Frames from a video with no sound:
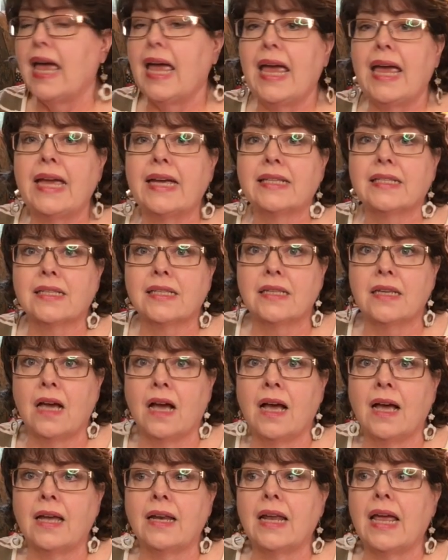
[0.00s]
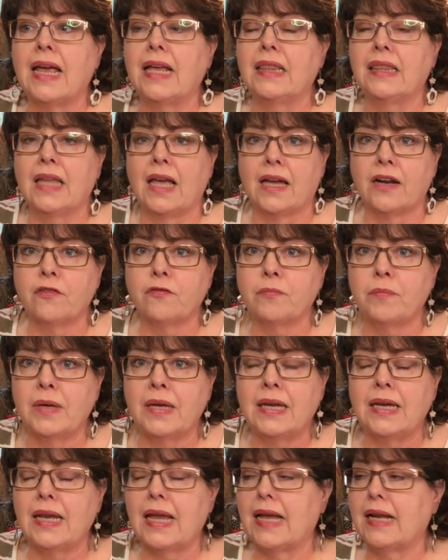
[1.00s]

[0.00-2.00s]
It's not a lot of meat